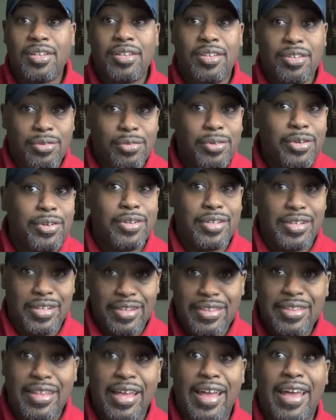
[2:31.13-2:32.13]
You will
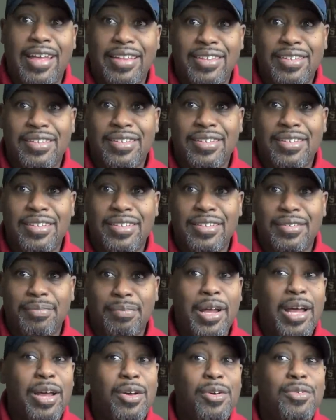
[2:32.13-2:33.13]
get that.
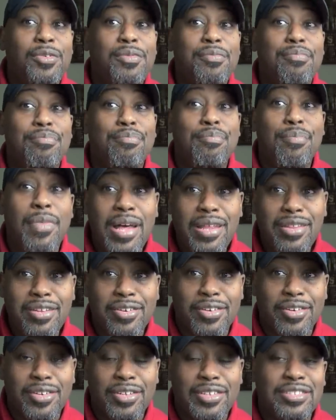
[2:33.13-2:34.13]
My own
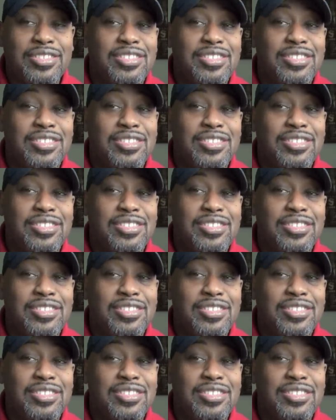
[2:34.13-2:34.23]
mother